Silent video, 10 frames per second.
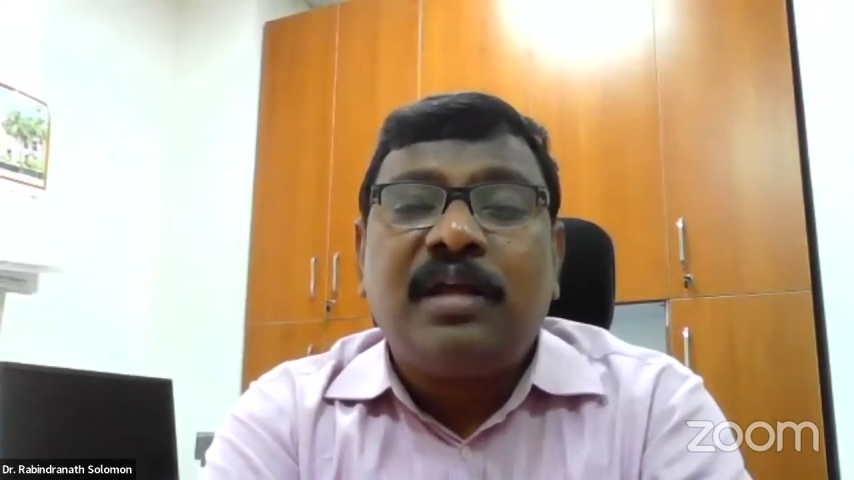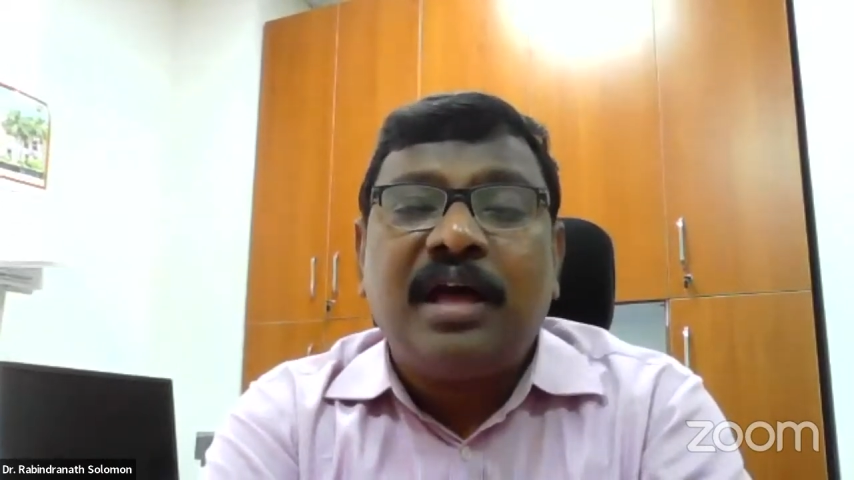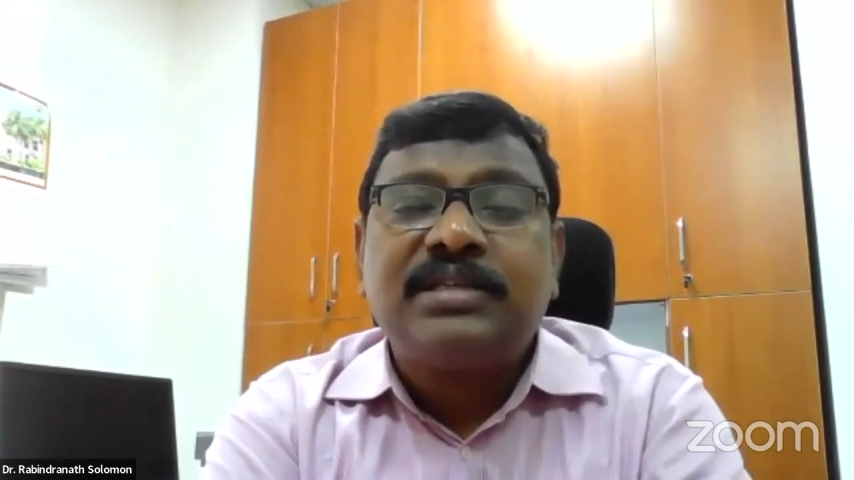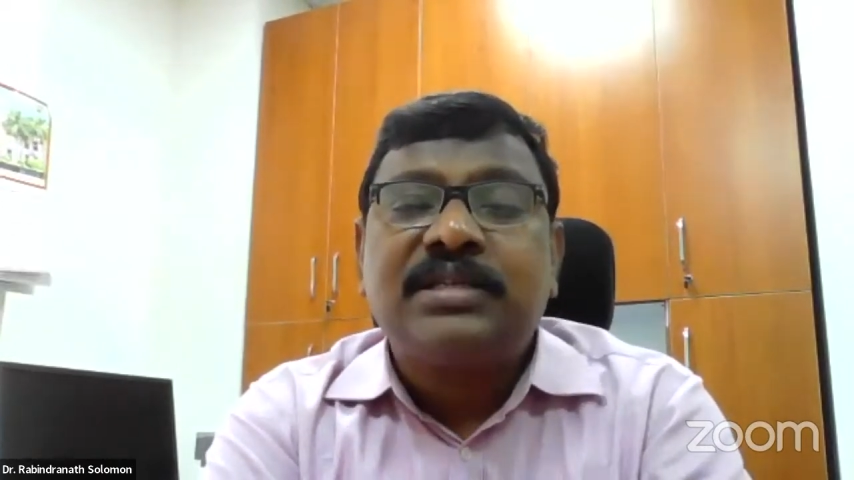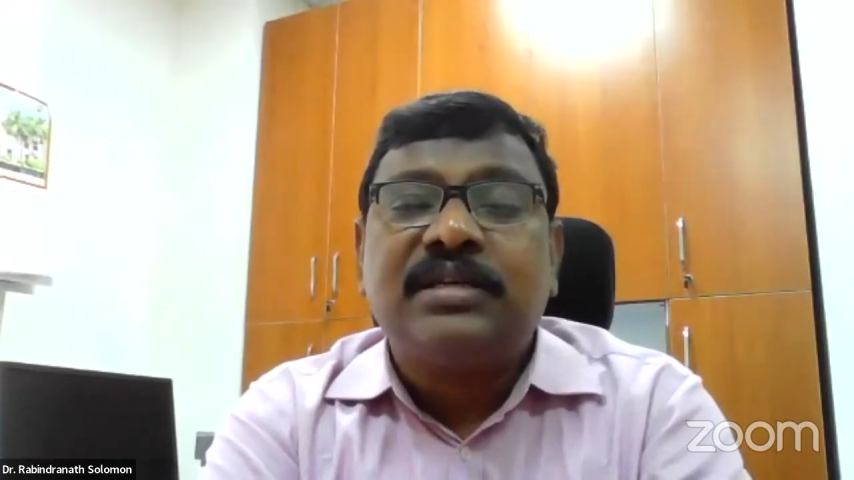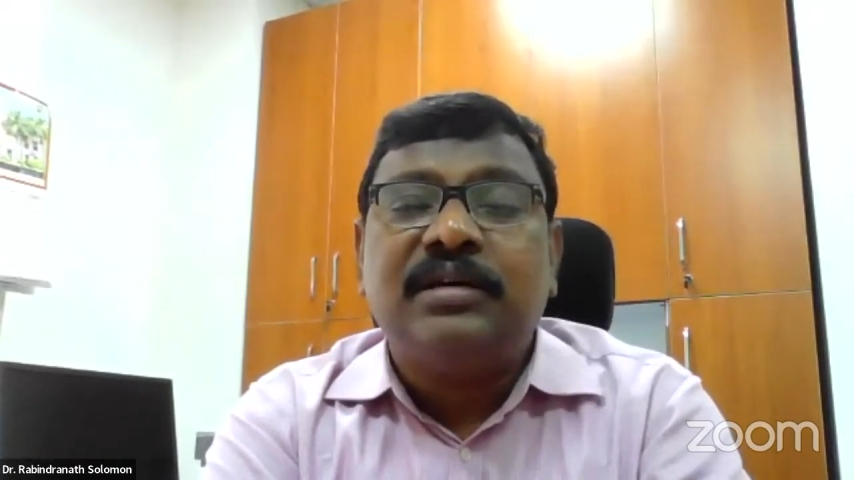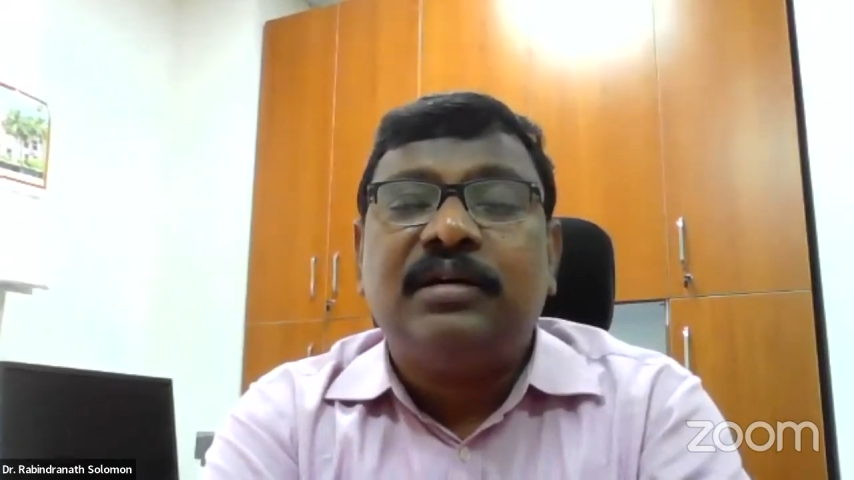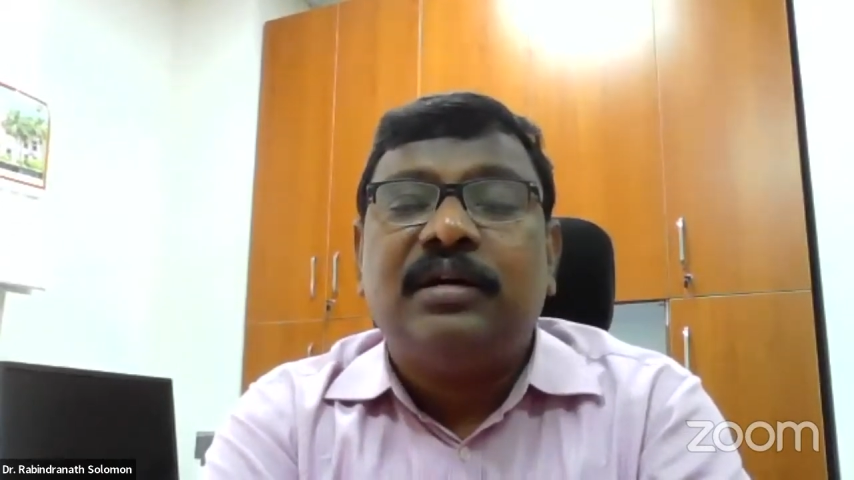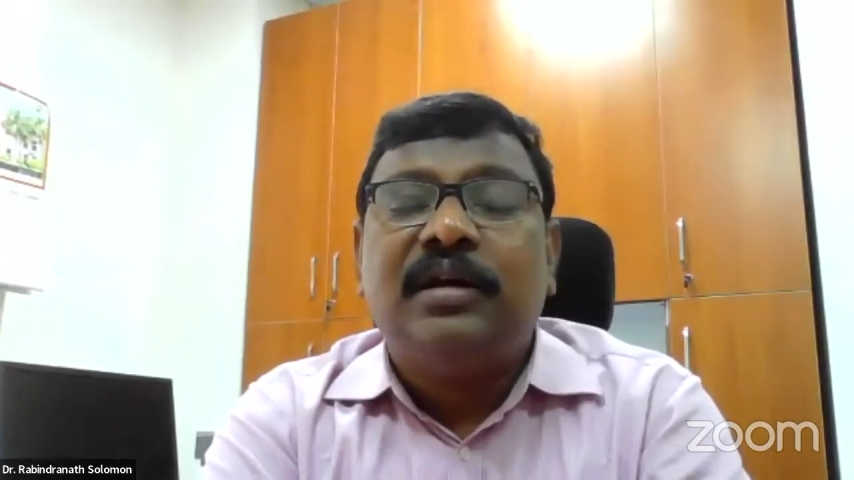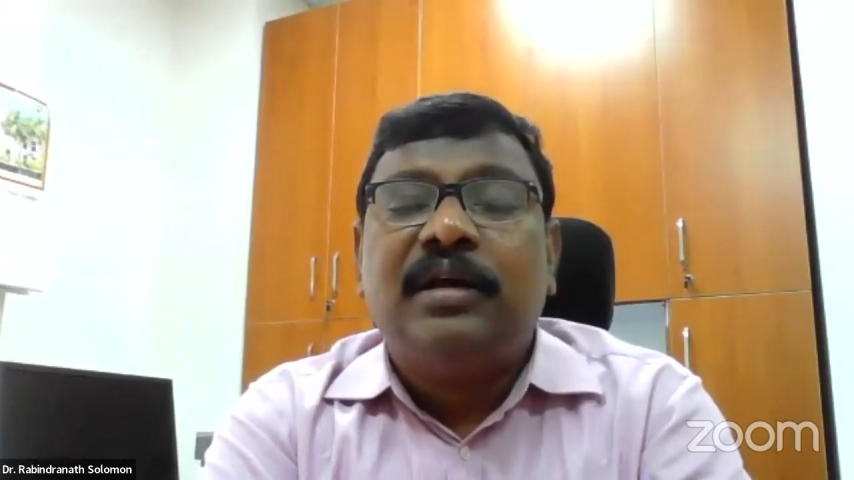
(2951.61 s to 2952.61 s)
ask
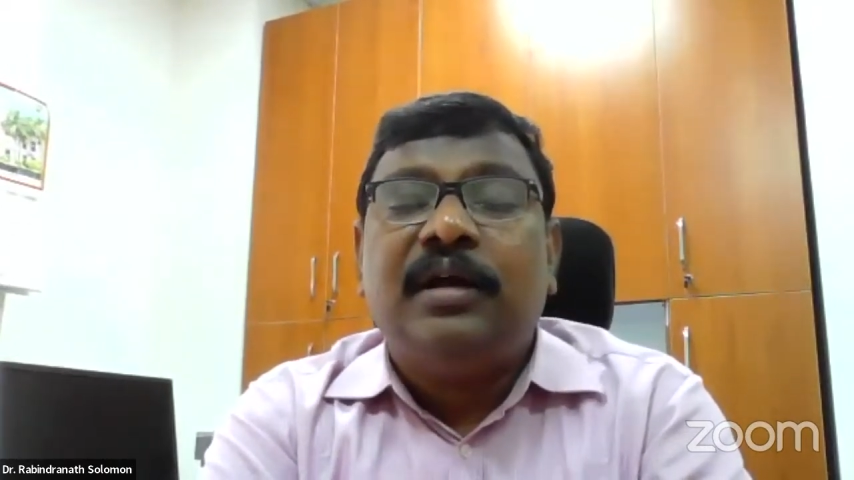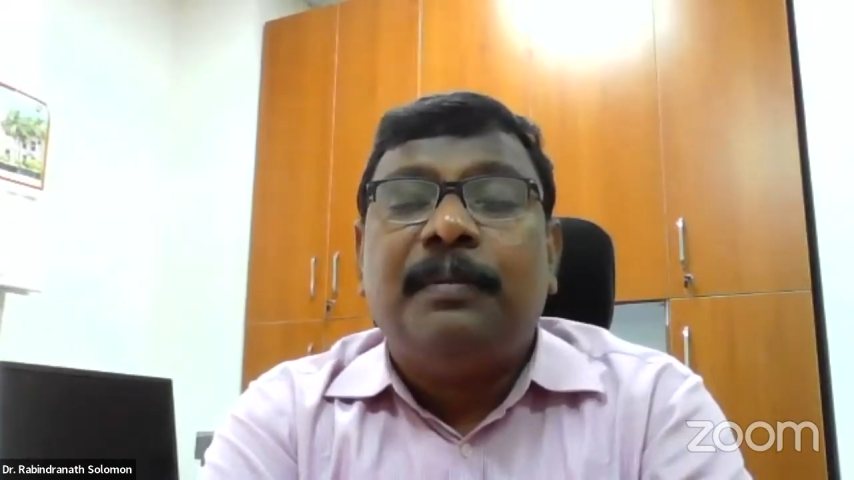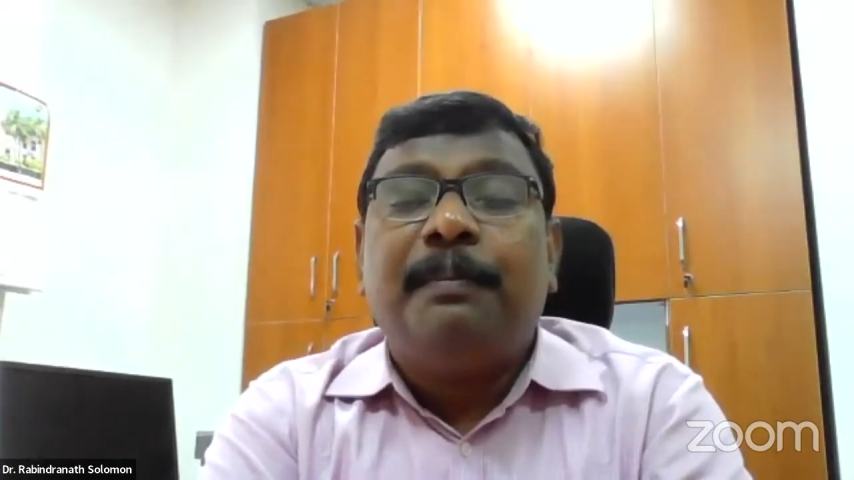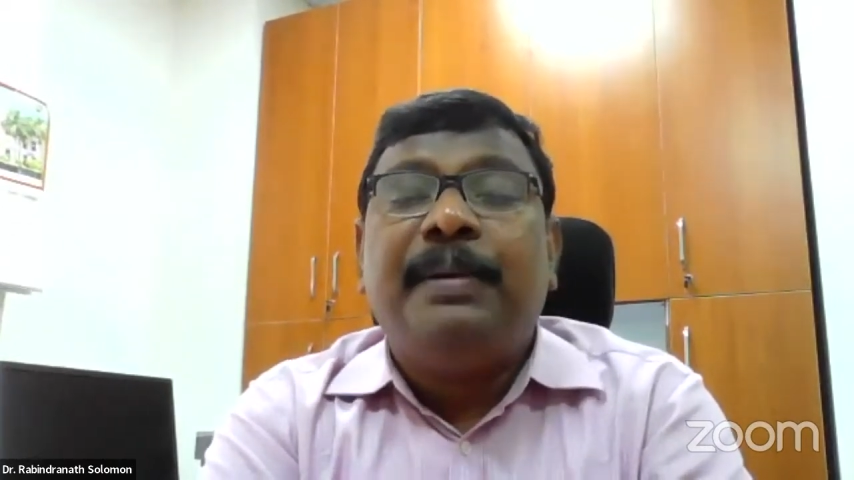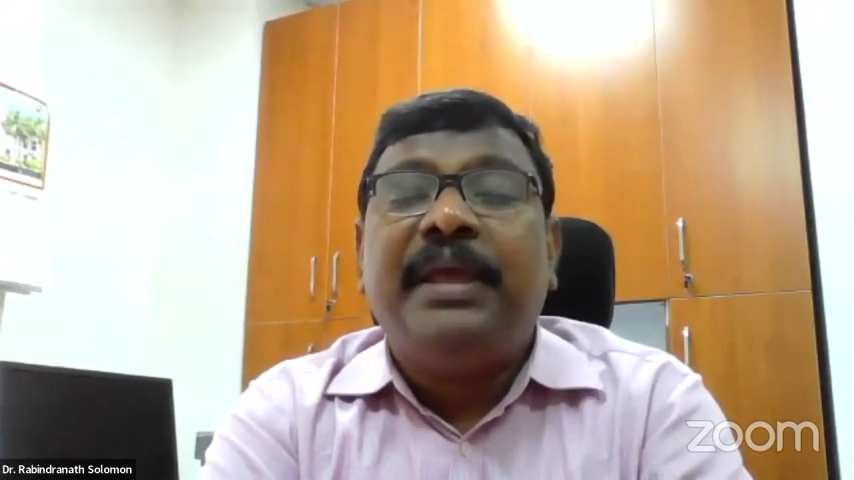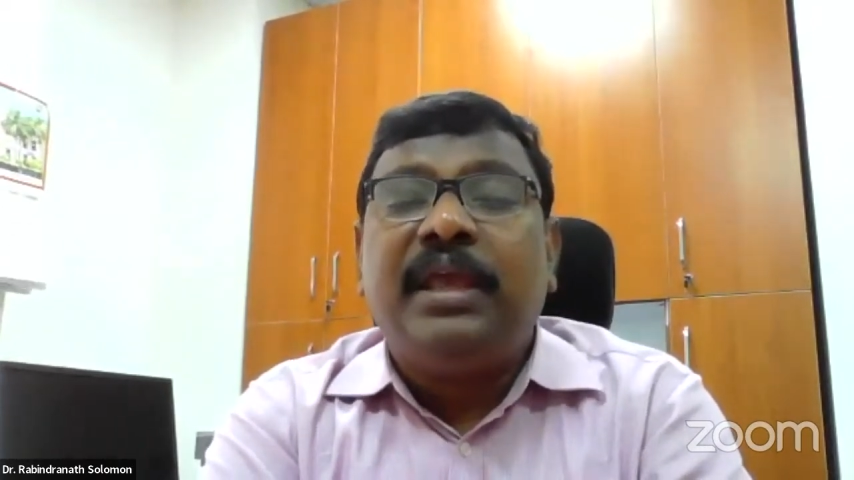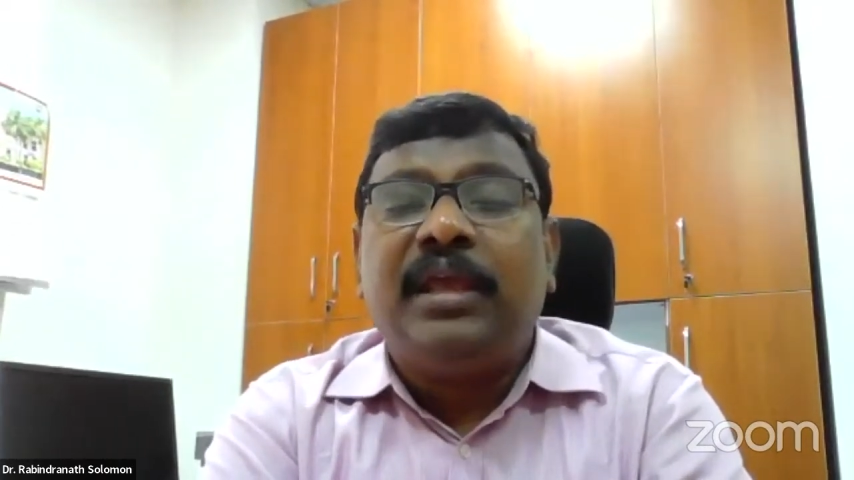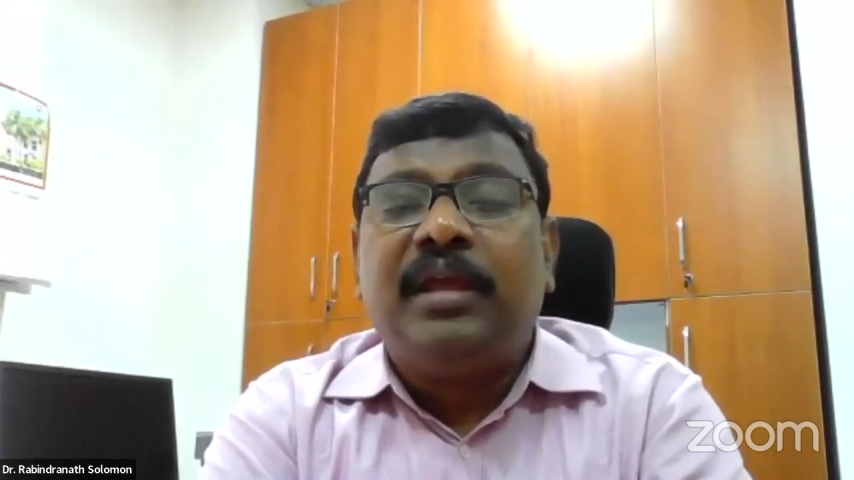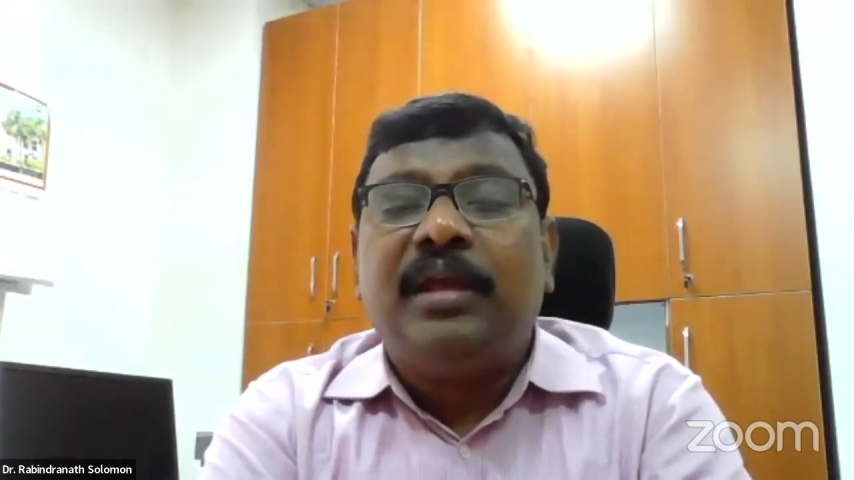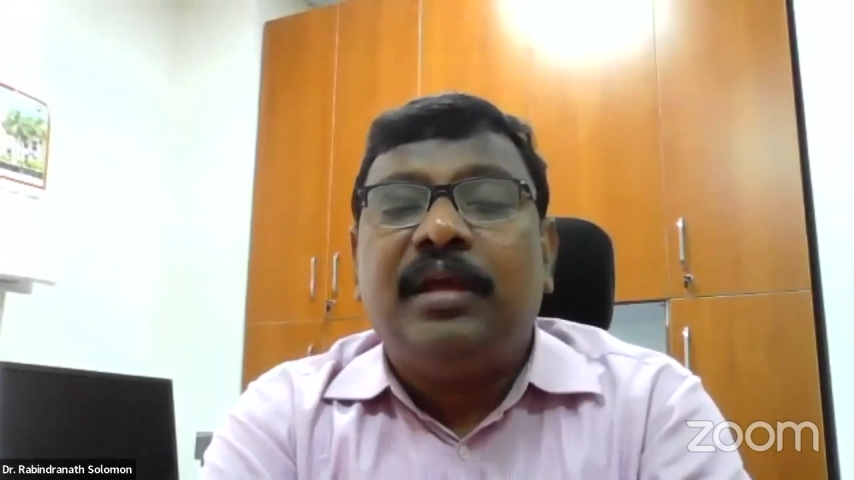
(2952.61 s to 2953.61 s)
B